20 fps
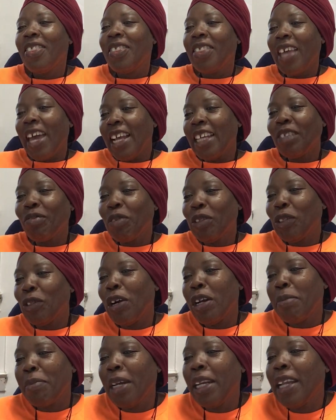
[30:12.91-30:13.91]
Thanks for
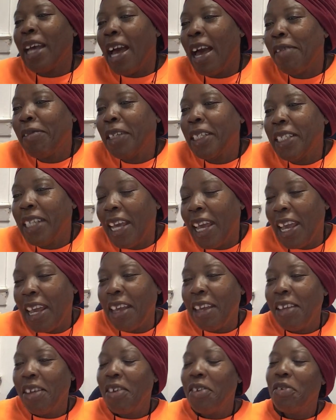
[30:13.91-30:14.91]
joining my live
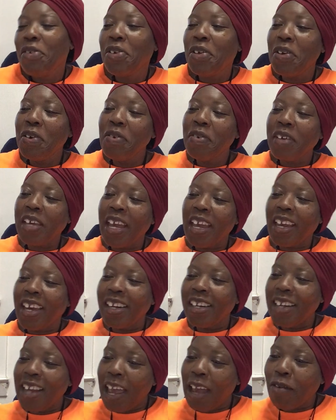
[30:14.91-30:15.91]
today. You can
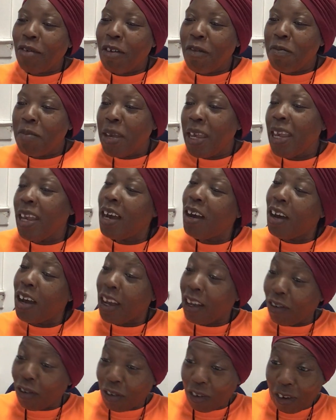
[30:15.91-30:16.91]
connect with me,
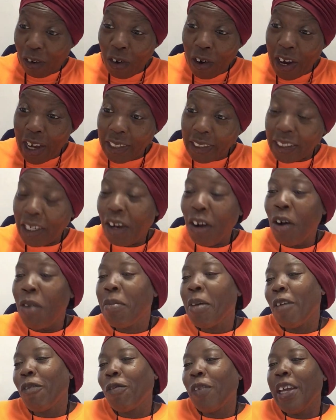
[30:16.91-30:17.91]
of course, on
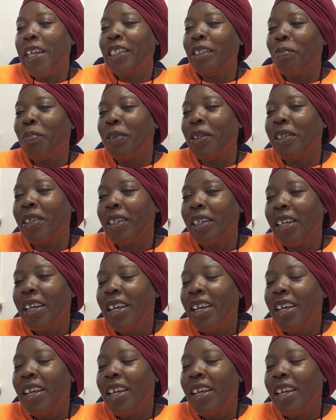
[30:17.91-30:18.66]
my Facebook.